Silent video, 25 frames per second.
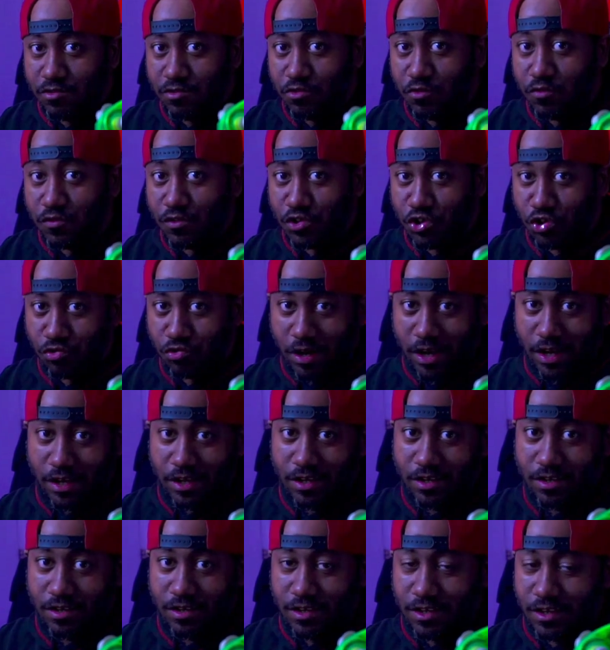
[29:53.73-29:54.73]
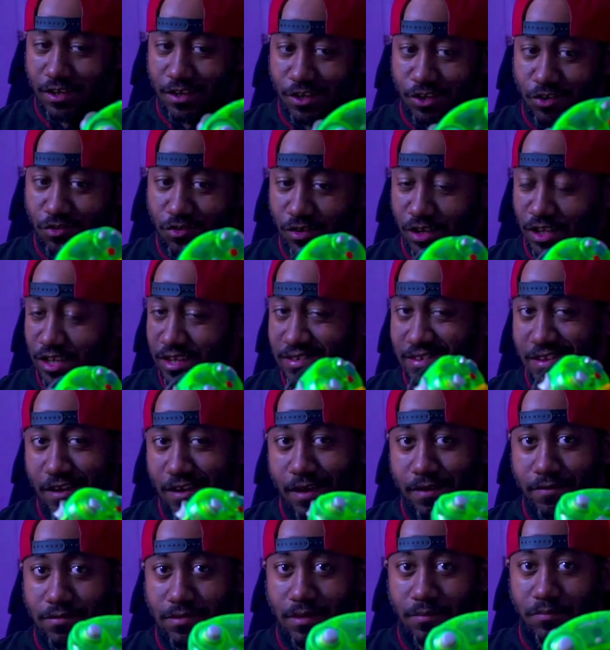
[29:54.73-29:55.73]
do the trick. So at least I'll
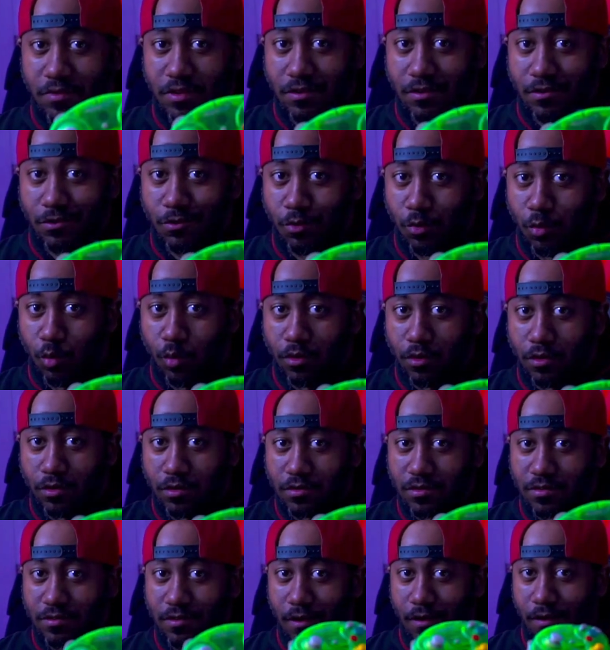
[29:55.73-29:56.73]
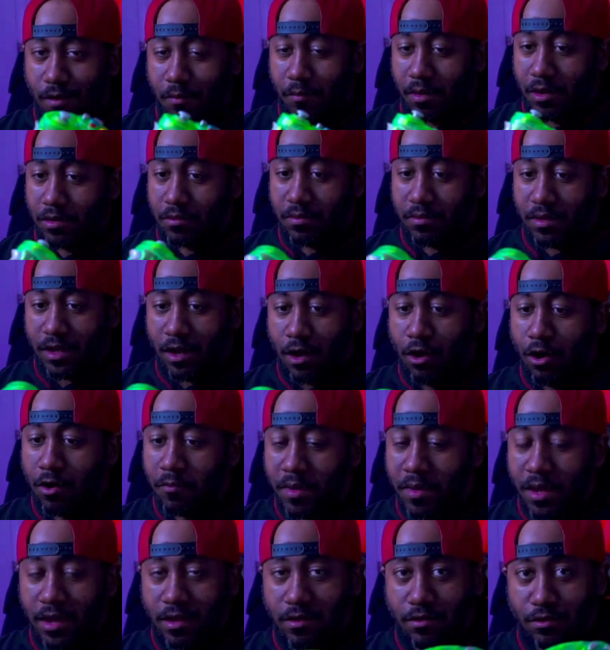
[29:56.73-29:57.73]
have something cool to talk about. Like,
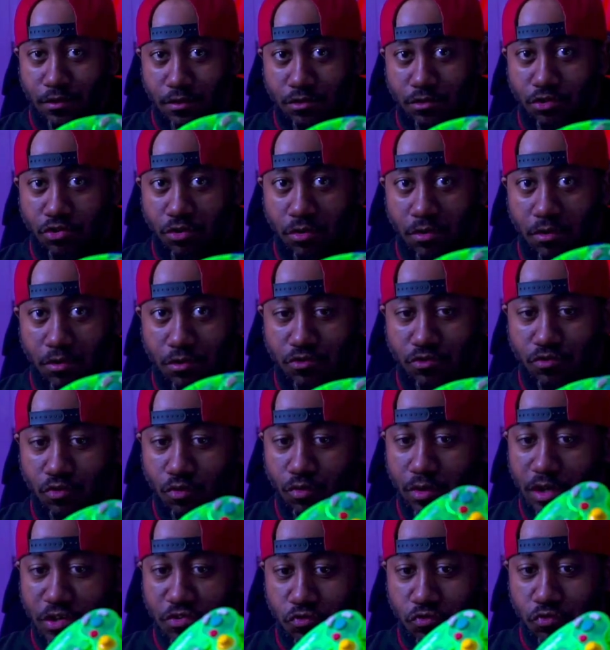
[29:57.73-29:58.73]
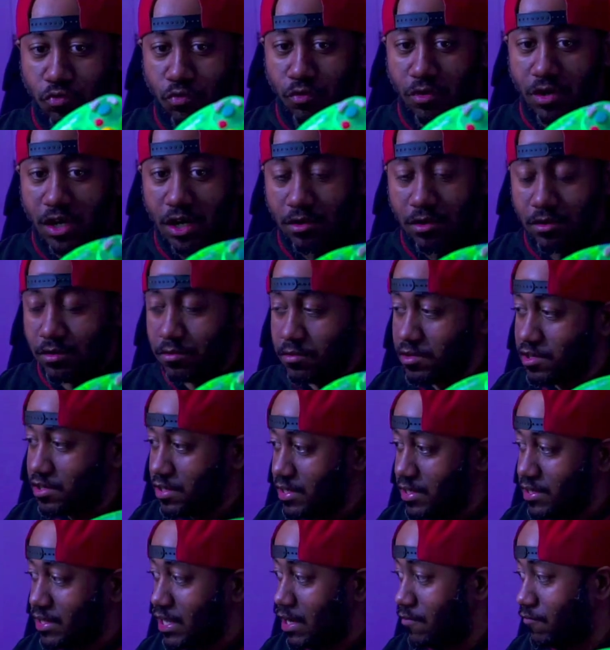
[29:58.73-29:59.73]
oh man, your controller was cool. That's a cool color. Where'd
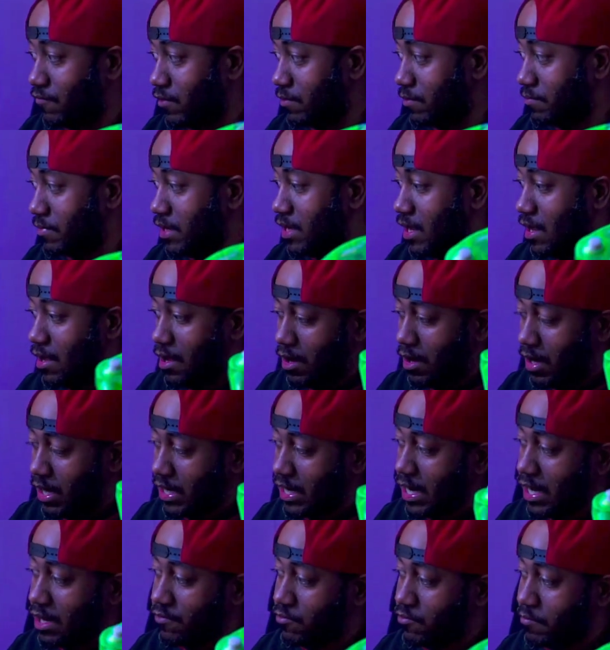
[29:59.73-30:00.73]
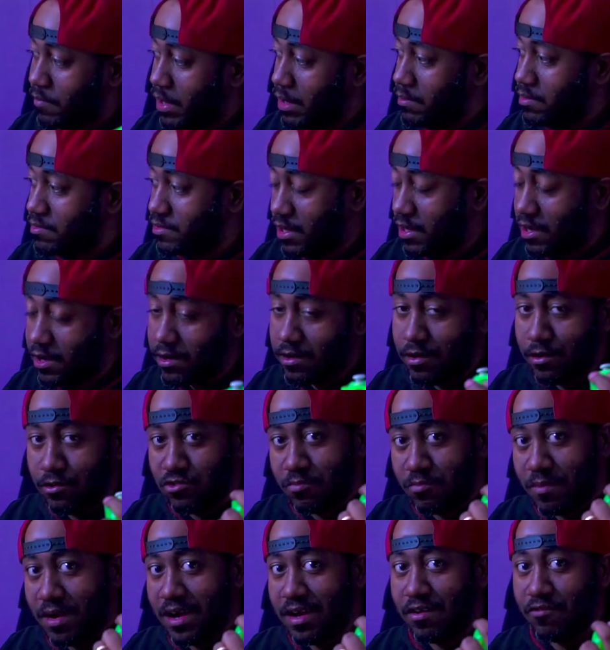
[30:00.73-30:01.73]
you get that from? oh, I got it from Amazon,
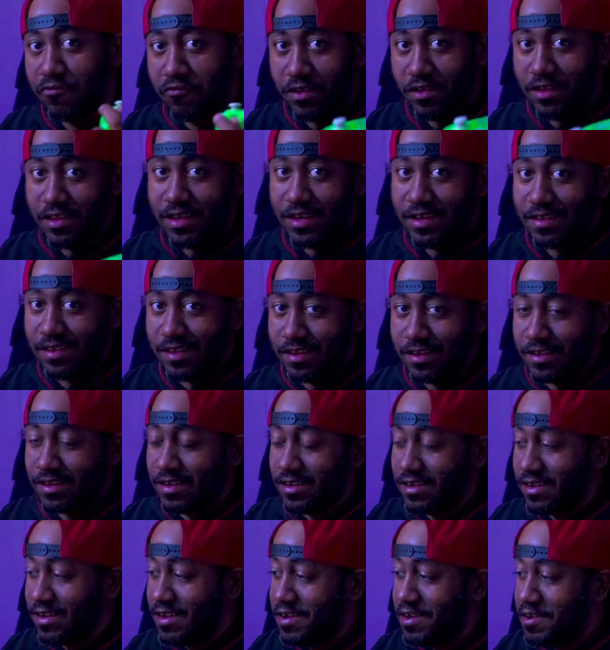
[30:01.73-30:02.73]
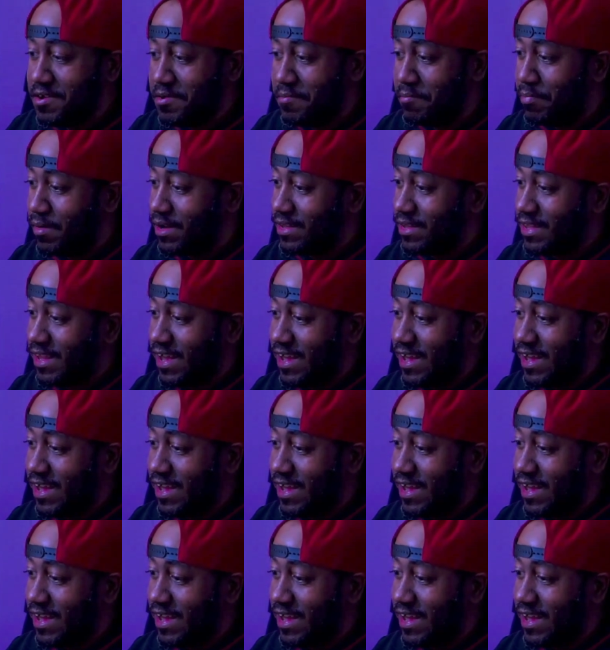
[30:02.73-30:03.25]
here's my affiliate link. But